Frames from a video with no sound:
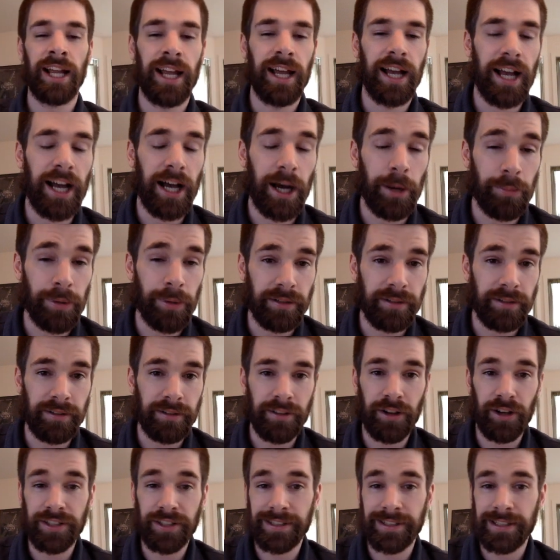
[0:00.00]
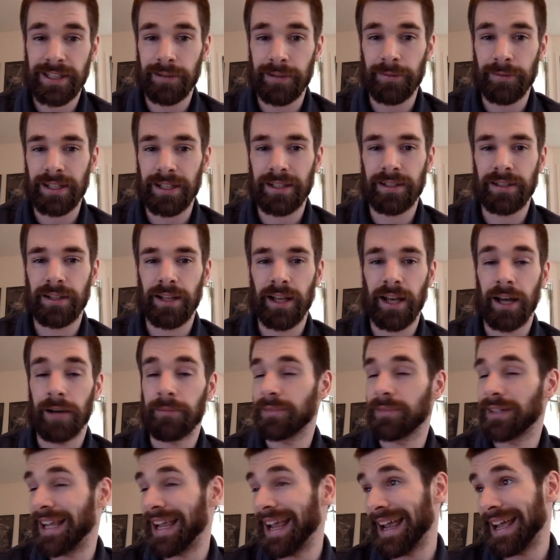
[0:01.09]
But there are some that
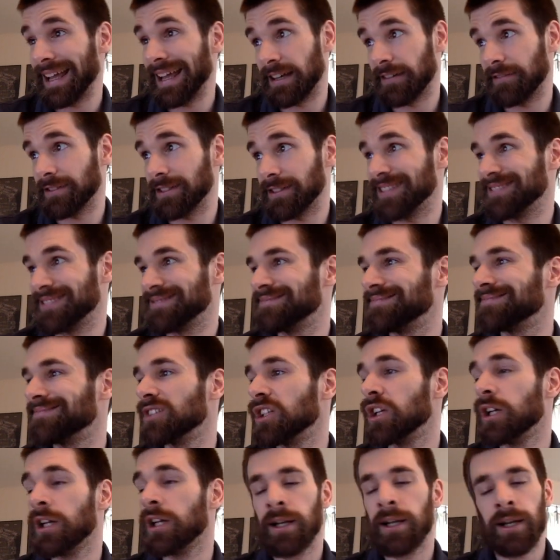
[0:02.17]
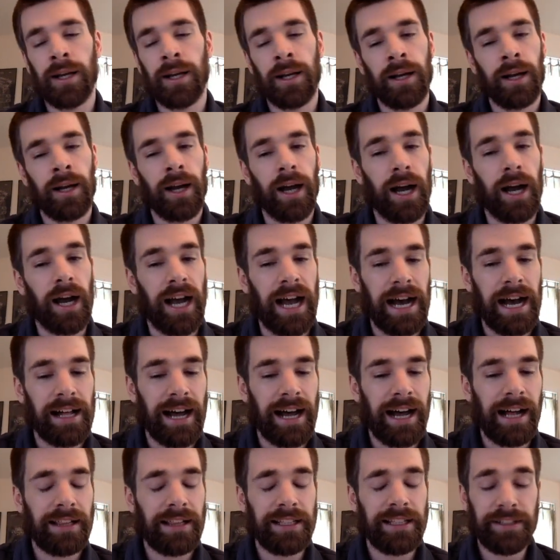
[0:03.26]
can, obviously.
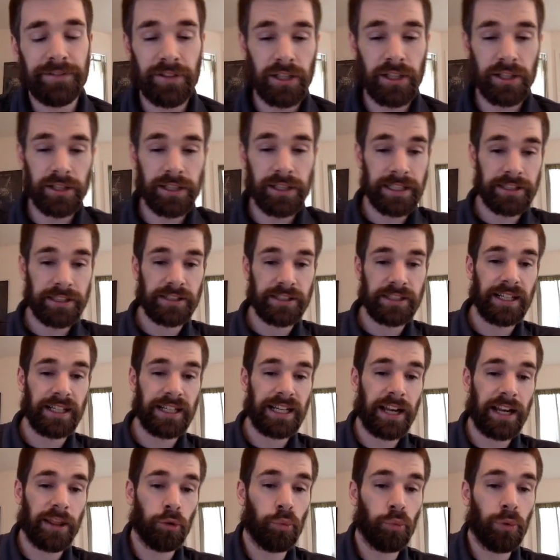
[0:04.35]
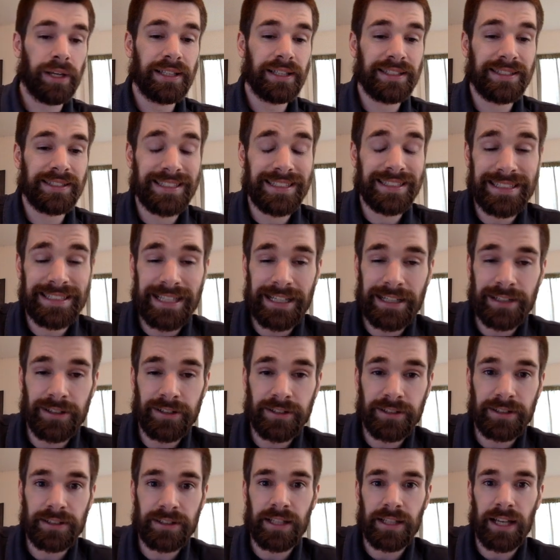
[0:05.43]
I'll leave the link to kind of the whitelist
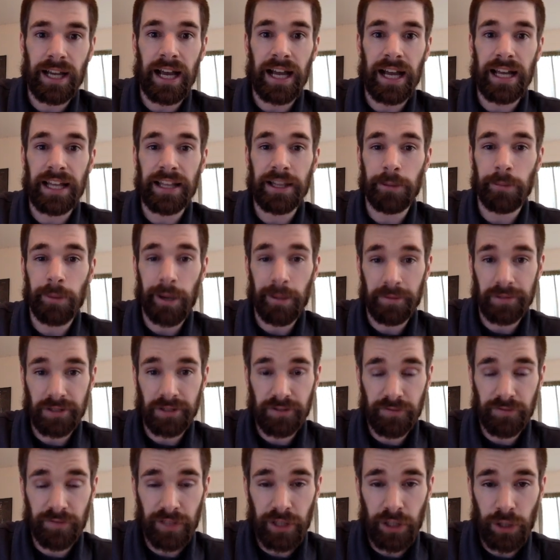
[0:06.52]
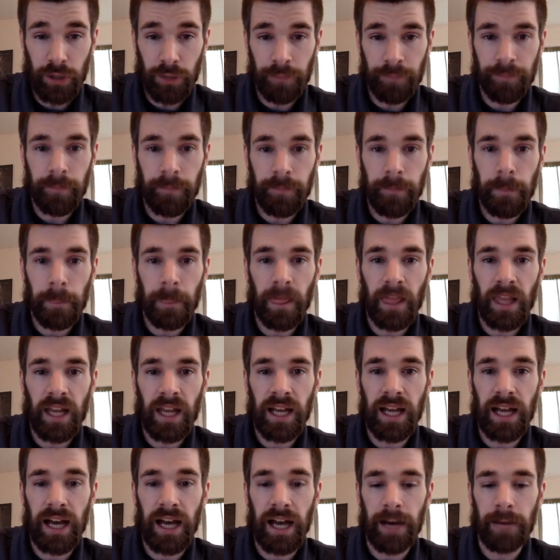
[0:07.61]
details in the bottom of this video.
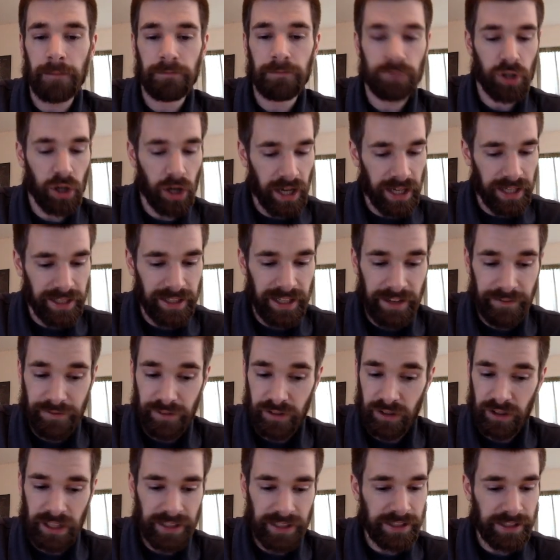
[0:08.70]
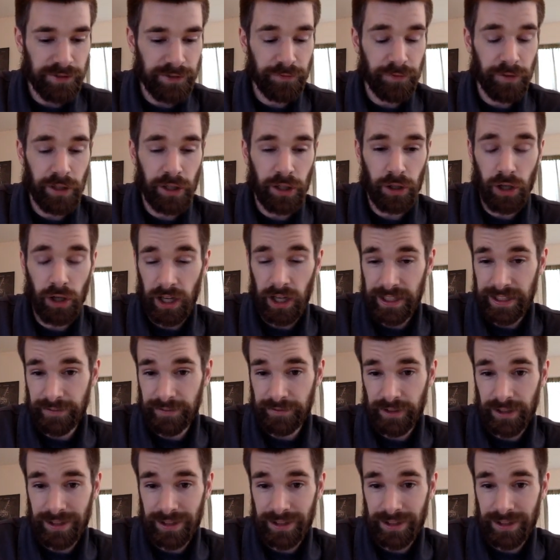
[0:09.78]
Go ahead, if you like this video, go ahead and give it a